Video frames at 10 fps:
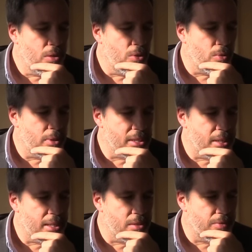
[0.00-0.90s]
you know, as
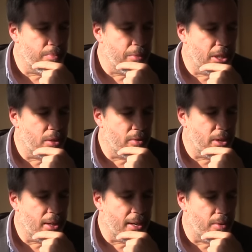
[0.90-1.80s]
a, as a
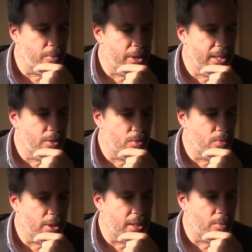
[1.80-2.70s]
filmmaker, I, I really know
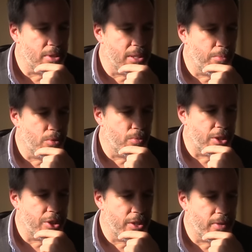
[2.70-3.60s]
what I was able to
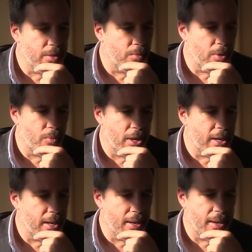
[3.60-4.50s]
achieve and what,
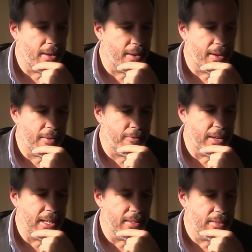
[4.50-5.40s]
where I, I, I
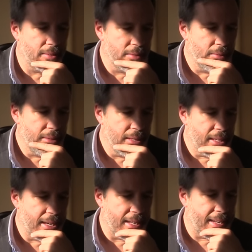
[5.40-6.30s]
failed.
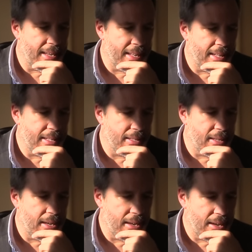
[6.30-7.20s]
And, and
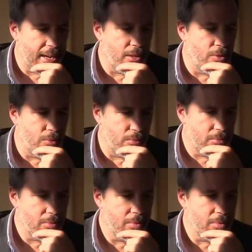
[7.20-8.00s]
eh, I know.